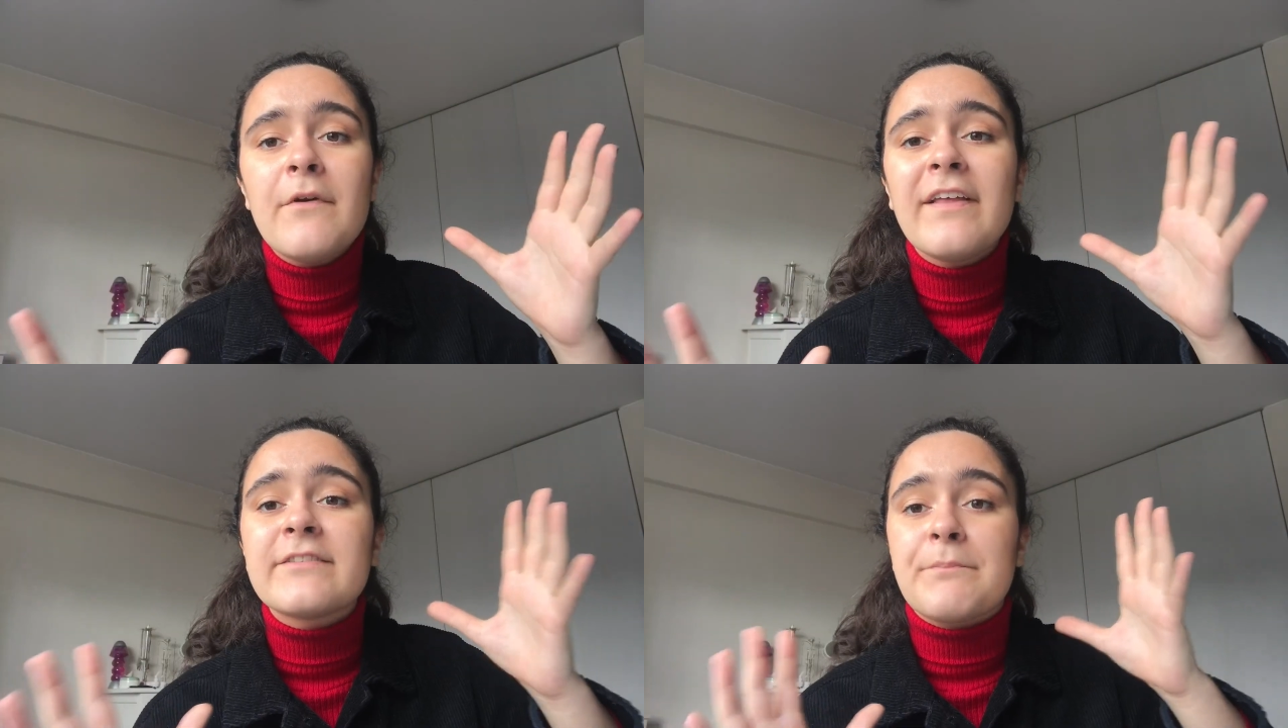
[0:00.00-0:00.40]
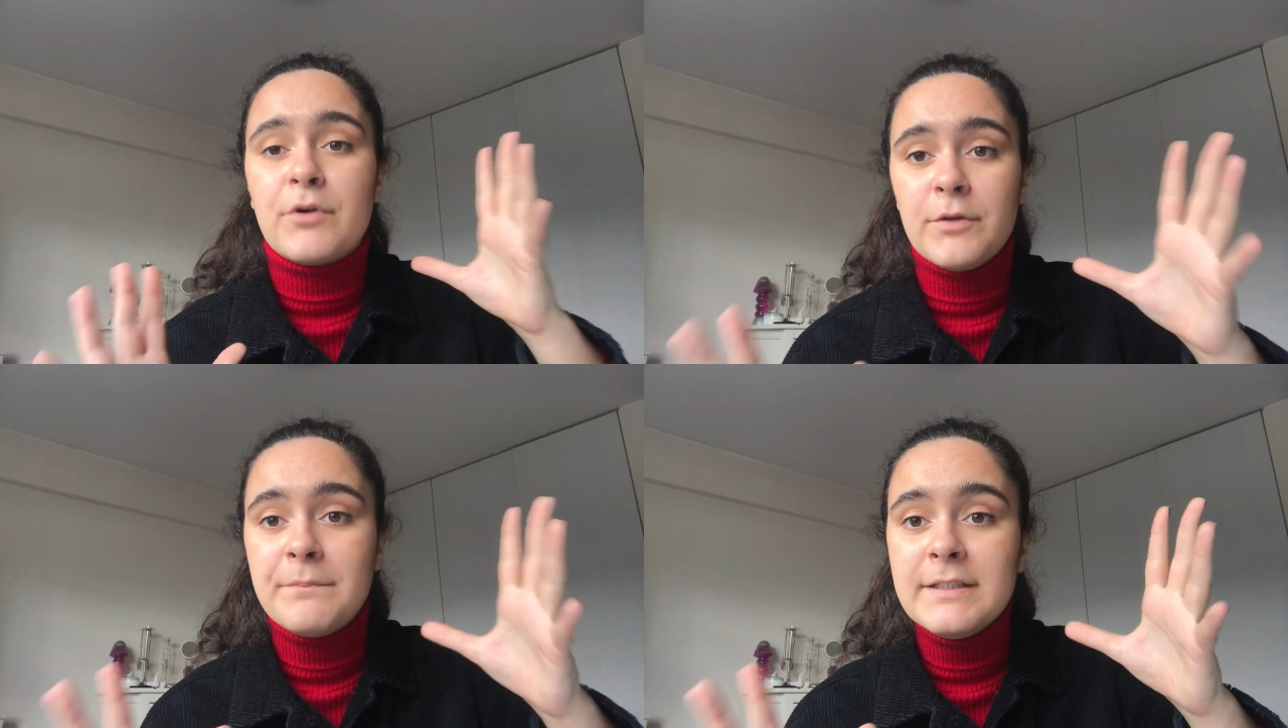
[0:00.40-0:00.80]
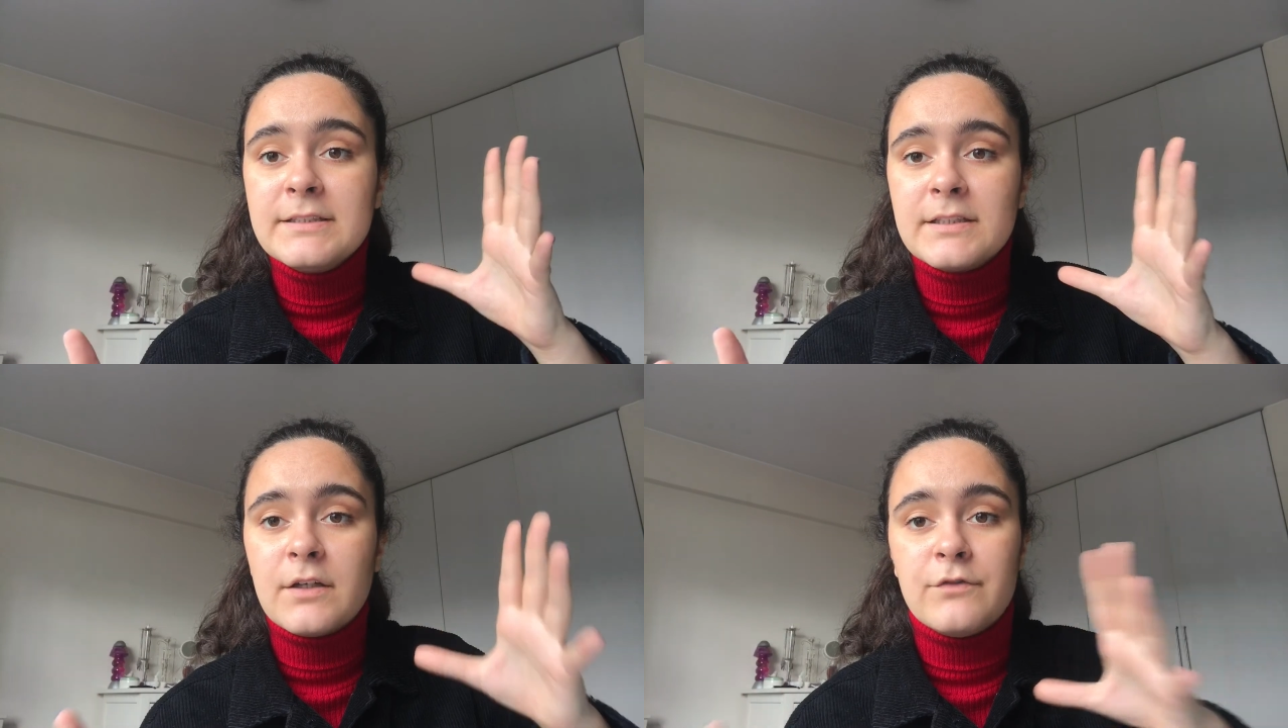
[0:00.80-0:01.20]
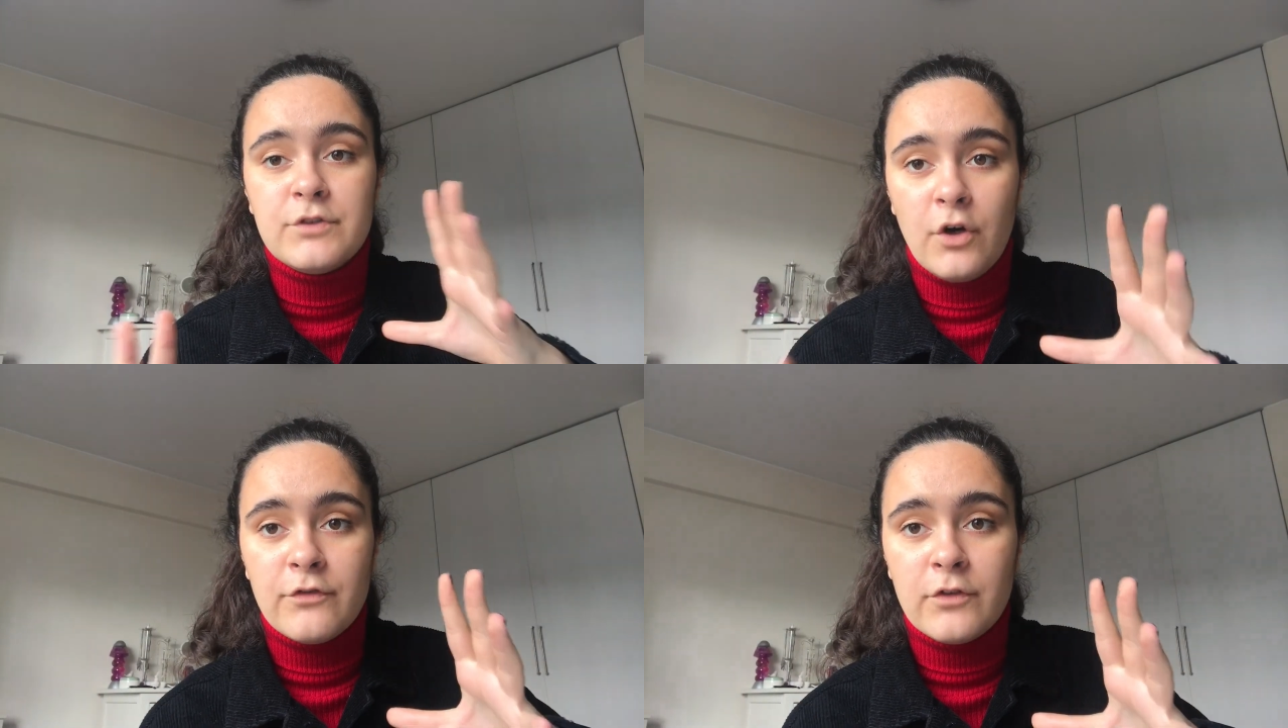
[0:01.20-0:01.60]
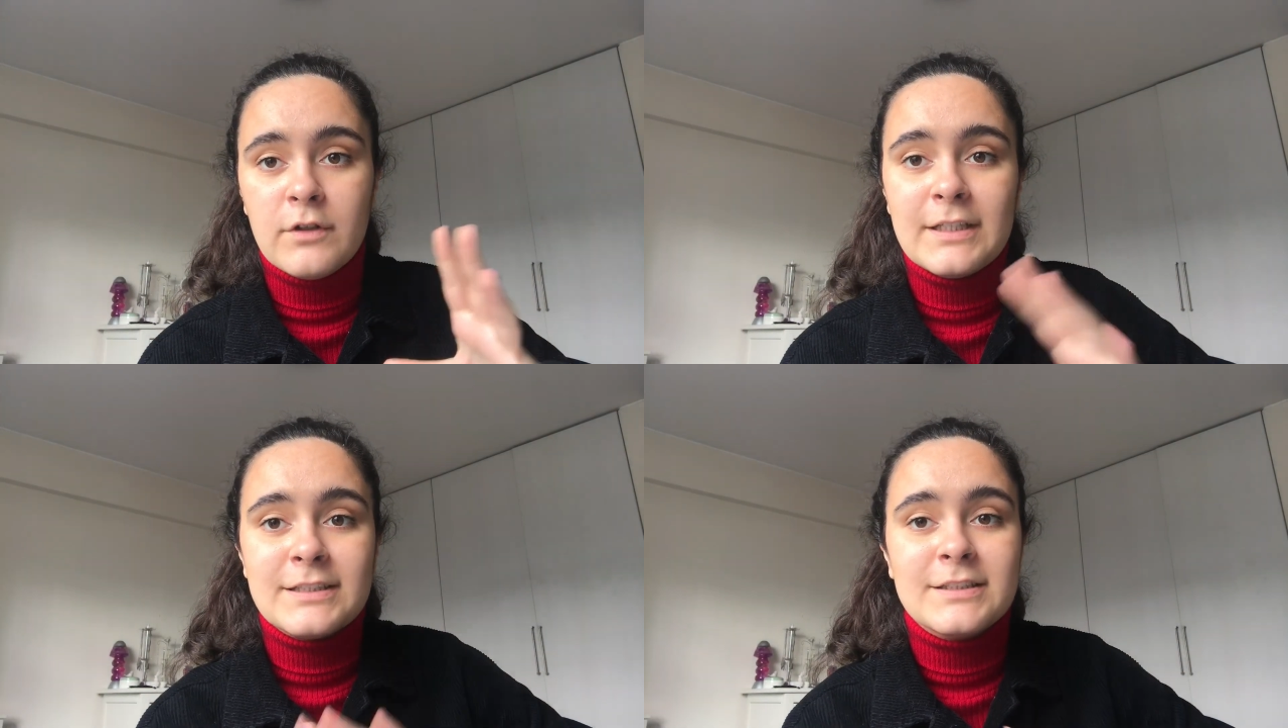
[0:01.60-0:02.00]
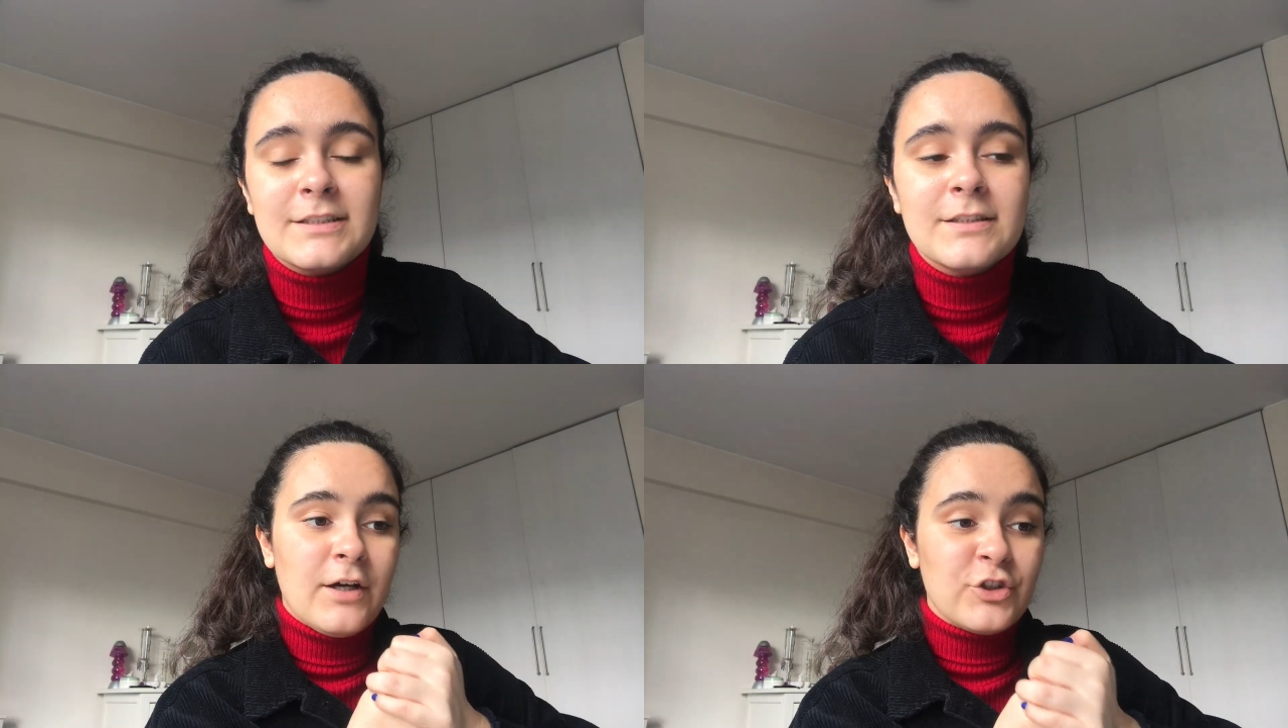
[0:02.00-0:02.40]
that the purpose of TOEFL is to